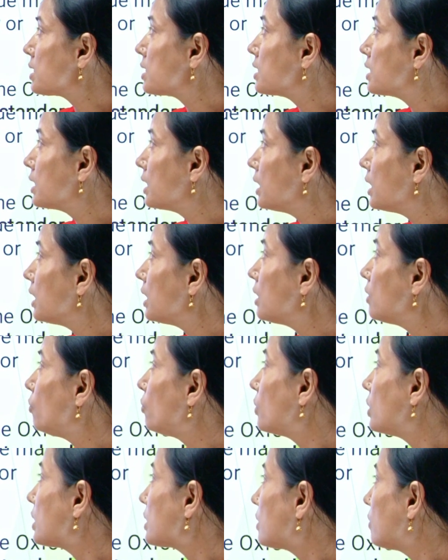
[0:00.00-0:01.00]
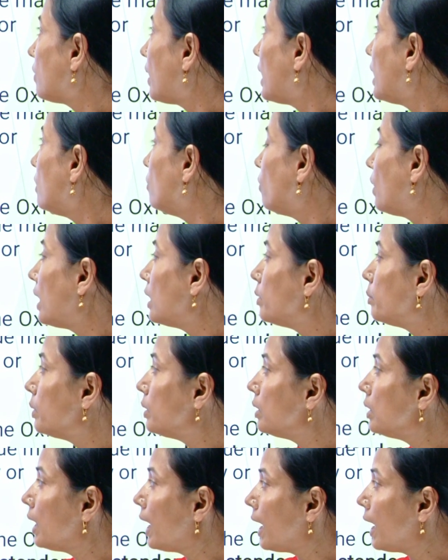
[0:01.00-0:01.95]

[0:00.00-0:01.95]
dear, worthwhile, valuable